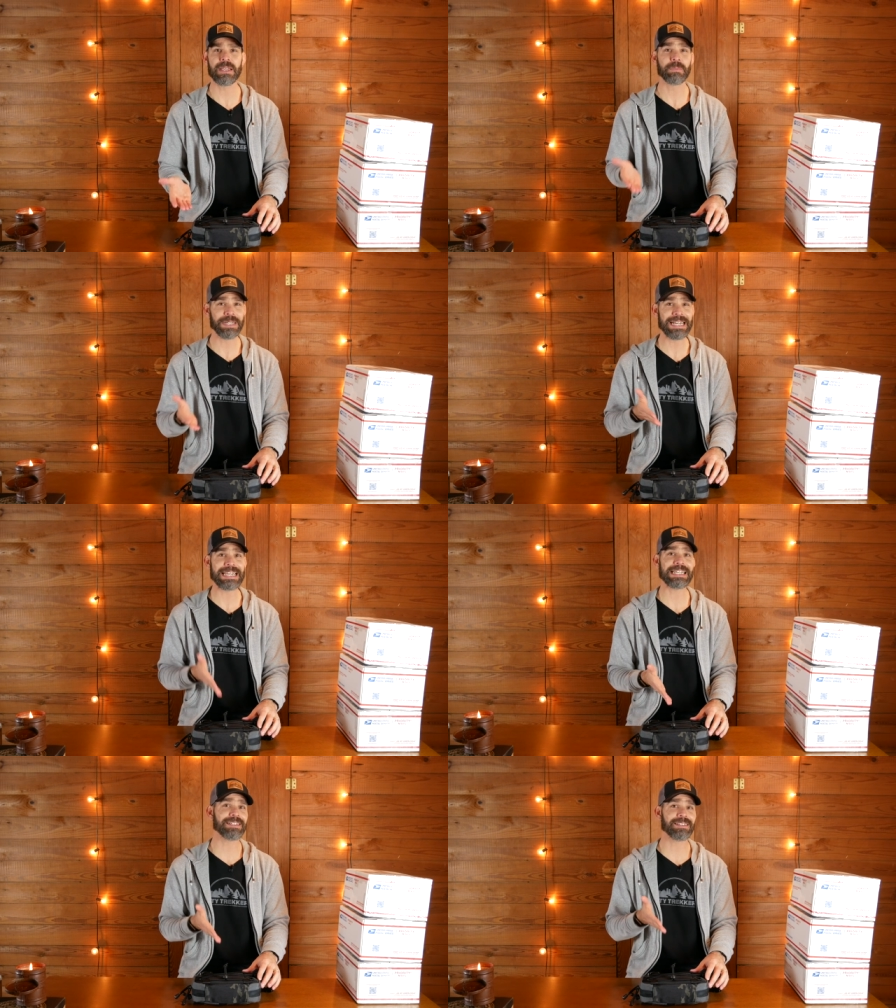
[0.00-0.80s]
but it
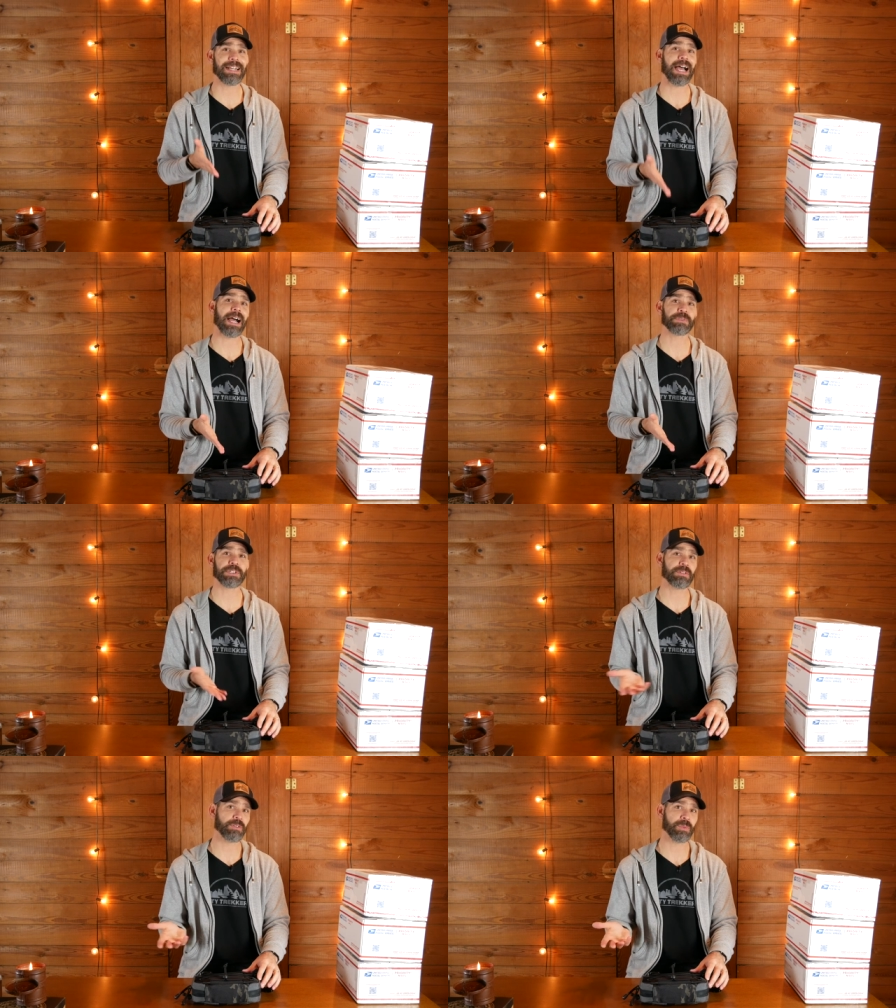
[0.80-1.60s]
is an
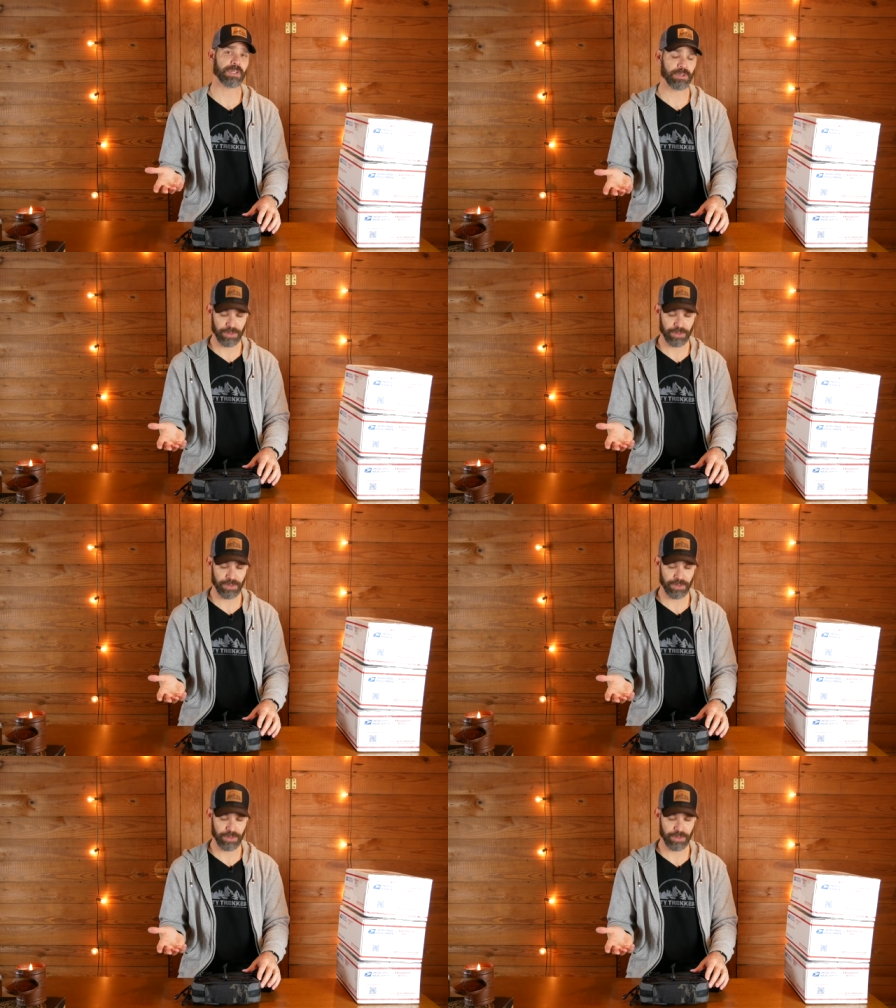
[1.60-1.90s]
option if you want to do